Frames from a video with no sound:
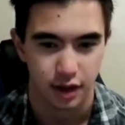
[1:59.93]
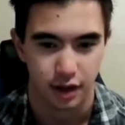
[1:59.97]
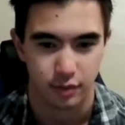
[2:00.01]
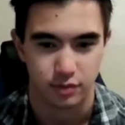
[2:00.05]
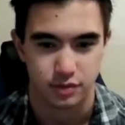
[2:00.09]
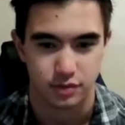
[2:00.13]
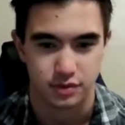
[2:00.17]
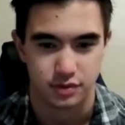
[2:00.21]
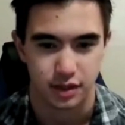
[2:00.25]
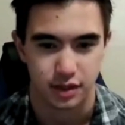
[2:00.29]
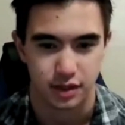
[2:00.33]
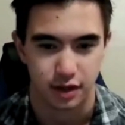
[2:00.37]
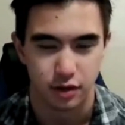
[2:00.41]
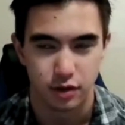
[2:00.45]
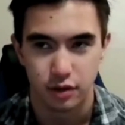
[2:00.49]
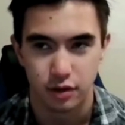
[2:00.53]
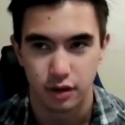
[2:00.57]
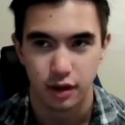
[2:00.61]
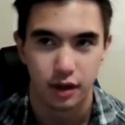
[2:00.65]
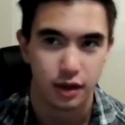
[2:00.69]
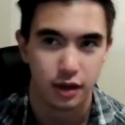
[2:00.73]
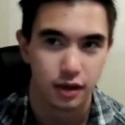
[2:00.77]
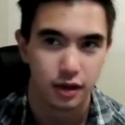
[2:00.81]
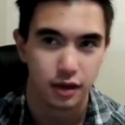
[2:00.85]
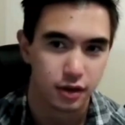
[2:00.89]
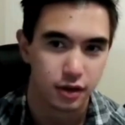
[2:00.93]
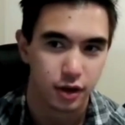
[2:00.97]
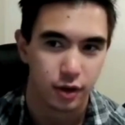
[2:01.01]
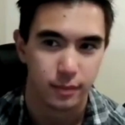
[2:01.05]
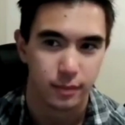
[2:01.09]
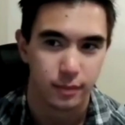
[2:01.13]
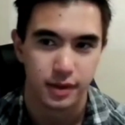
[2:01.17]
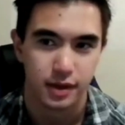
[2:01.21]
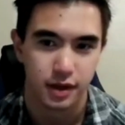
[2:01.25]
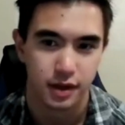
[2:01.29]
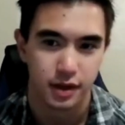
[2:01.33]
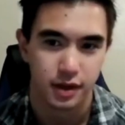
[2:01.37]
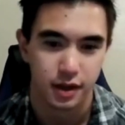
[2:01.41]
I was like, okay, you go
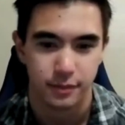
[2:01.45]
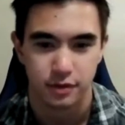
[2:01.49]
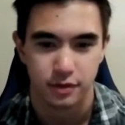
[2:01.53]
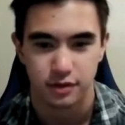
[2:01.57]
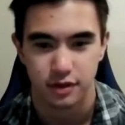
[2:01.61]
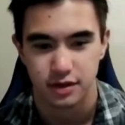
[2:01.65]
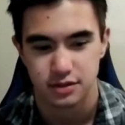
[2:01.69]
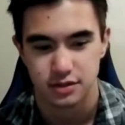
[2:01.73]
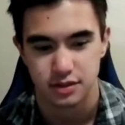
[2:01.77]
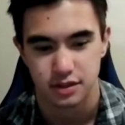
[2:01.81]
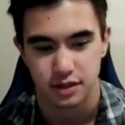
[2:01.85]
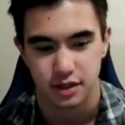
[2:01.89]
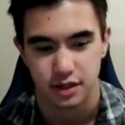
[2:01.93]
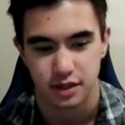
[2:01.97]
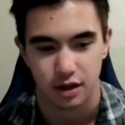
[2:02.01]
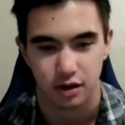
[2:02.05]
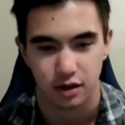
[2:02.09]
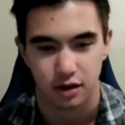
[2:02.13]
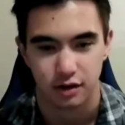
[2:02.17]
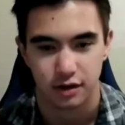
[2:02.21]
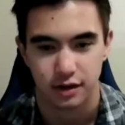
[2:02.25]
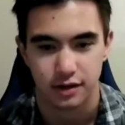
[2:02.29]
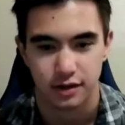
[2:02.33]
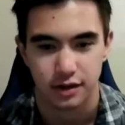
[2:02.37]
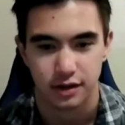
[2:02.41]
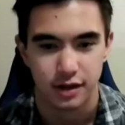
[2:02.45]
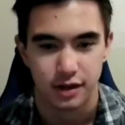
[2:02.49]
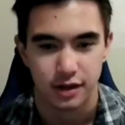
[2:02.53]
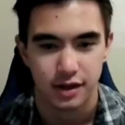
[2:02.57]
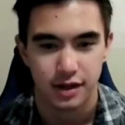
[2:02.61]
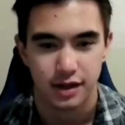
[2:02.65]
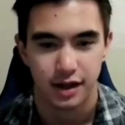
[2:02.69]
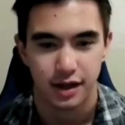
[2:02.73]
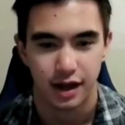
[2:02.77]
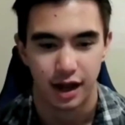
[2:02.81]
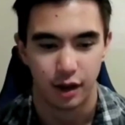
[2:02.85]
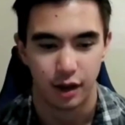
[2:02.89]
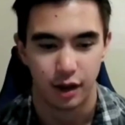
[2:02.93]
be a chemical engineer. And
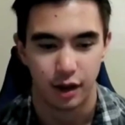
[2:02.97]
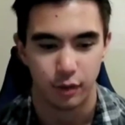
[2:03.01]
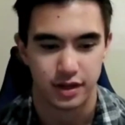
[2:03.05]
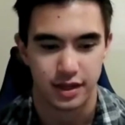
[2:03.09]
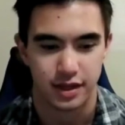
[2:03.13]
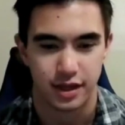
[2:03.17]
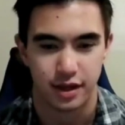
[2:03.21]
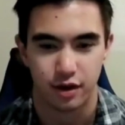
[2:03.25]
I would